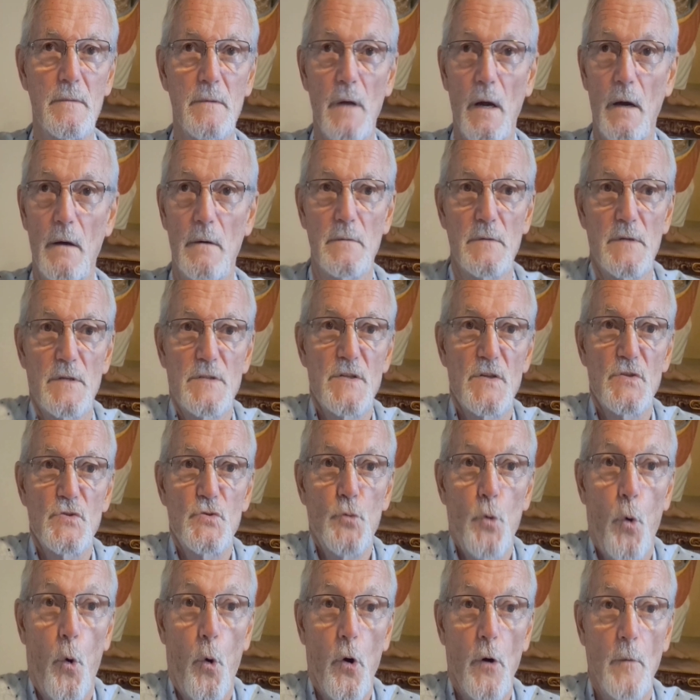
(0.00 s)
no, this is
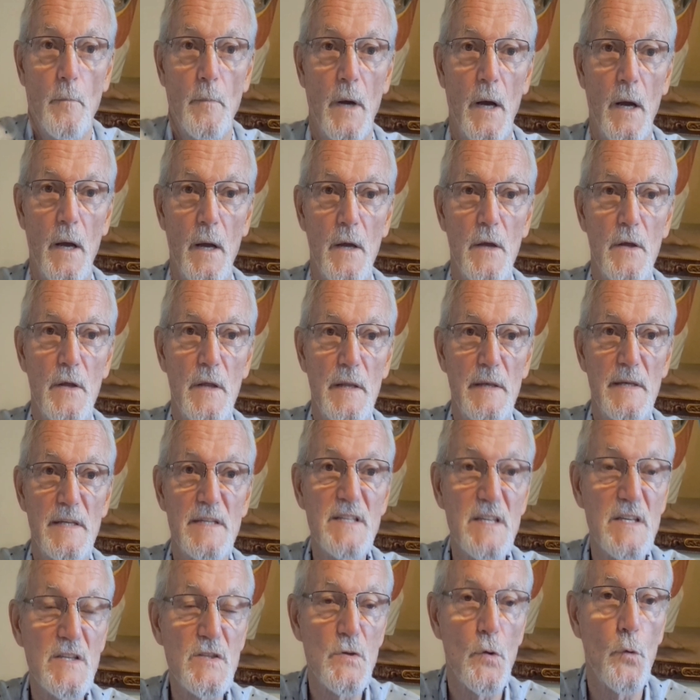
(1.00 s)
norm.
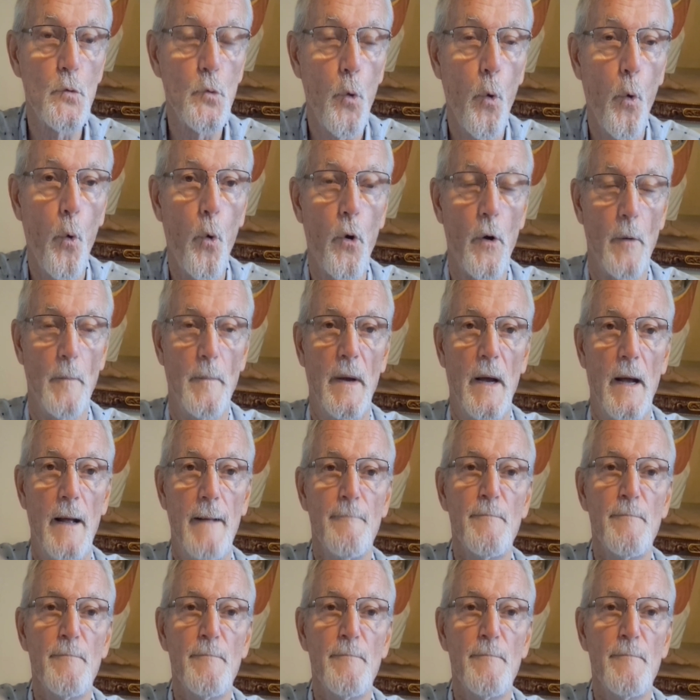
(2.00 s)
This is the norm.